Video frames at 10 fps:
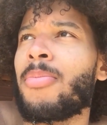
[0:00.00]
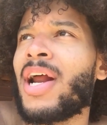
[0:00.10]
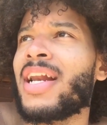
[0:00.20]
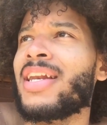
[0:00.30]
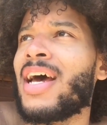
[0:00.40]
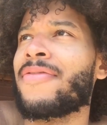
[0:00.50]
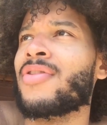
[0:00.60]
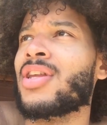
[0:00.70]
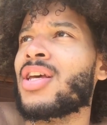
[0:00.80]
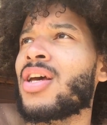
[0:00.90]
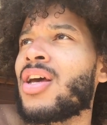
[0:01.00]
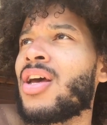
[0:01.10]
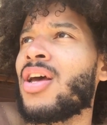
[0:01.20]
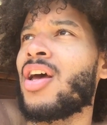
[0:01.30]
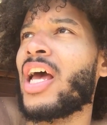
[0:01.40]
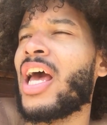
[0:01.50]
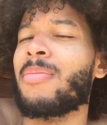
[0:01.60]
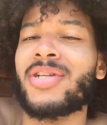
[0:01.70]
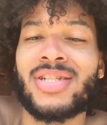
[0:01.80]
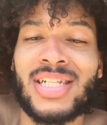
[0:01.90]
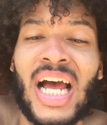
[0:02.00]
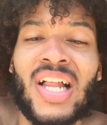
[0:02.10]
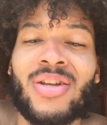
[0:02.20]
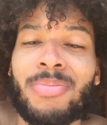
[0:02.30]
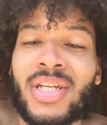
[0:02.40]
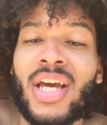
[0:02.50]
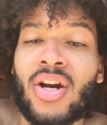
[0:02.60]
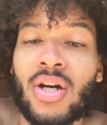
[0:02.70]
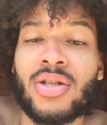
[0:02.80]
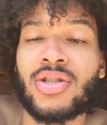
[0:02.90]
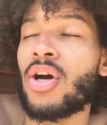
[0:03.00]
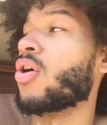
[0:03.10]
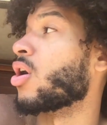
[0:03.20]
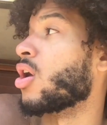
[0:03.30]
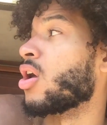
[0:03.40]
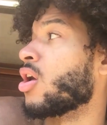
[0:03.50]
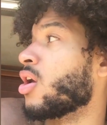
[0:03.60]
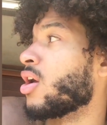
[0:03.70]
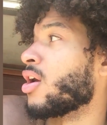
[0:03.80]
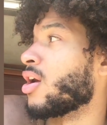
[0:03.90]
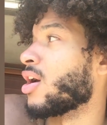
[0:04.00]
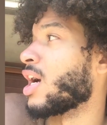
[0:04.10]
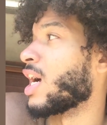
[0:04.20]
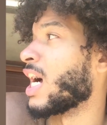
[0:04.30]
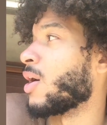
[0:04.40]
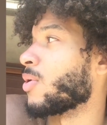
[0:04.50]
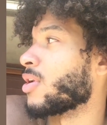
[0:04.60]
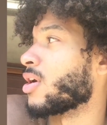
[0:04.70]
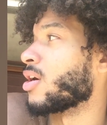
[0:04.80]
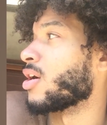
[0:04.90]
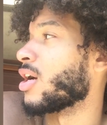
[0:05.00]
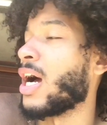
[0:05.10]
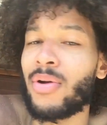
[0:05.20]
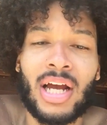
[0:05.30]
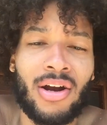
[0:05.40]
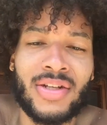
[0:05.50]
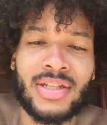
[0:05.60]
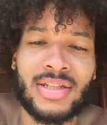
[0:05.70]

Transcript: but I definitely am a solid beginner. So I would, uh, I would count as a